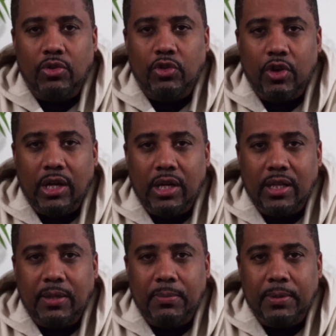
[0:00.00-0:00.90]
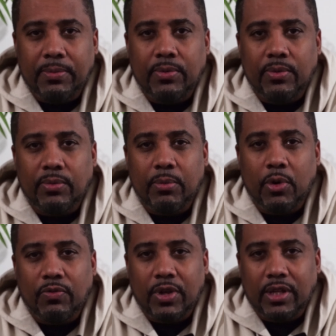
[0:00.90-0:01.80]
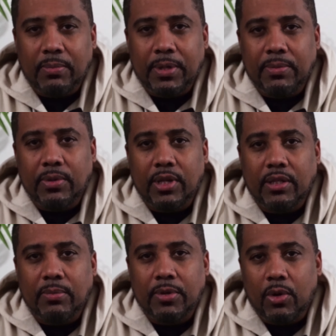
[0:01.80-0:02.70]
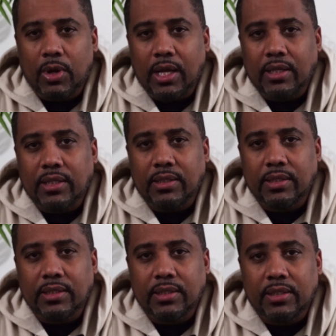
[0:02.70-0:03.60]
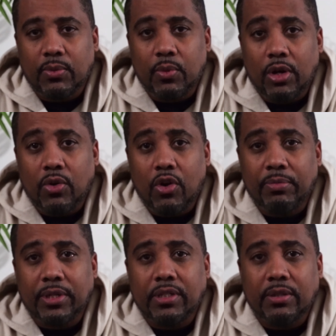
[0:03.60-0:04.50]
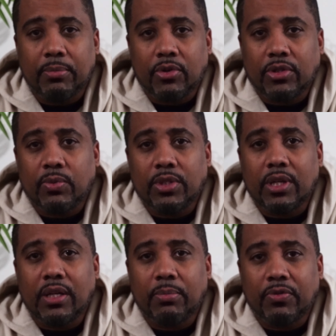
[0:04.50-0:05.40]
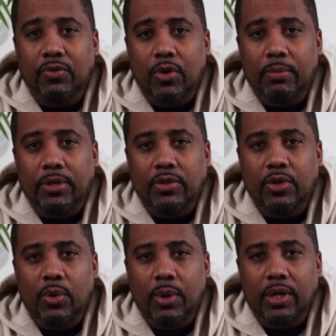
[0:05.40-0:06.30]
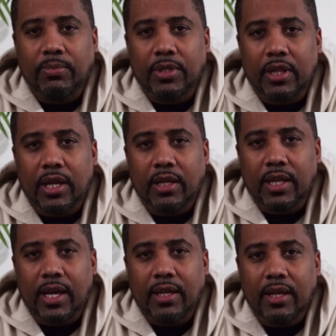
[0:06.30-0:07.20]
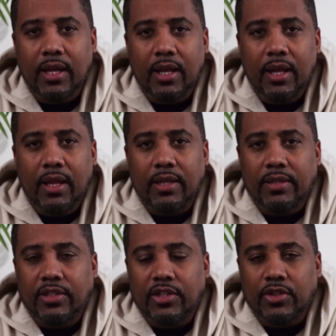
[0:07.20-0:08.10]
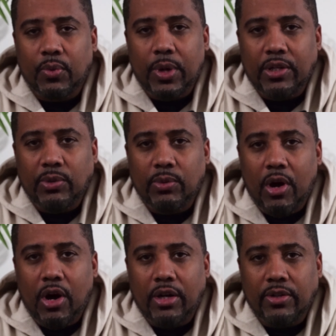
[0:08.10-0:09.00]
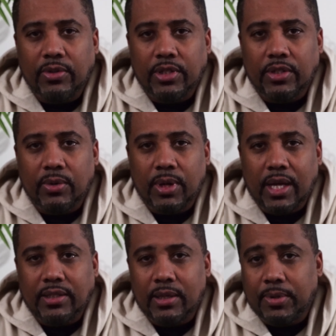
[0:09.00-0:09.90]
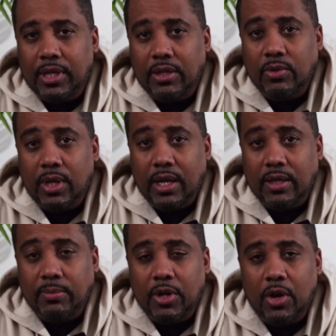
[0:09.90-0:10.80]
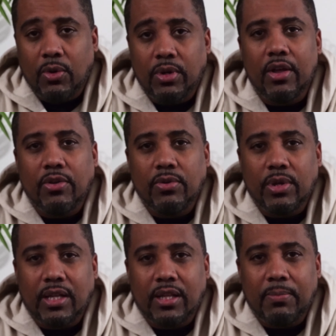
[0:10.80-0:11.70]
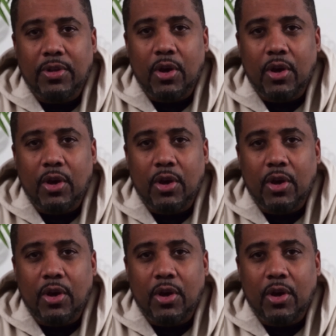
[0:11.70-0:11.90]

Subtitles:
you try to motivate the people and let them know, like, listen, this is a one-off because the person was underperforming. You don't want them to think that this is just the way you are. You just don't like something and you letting them go. You let them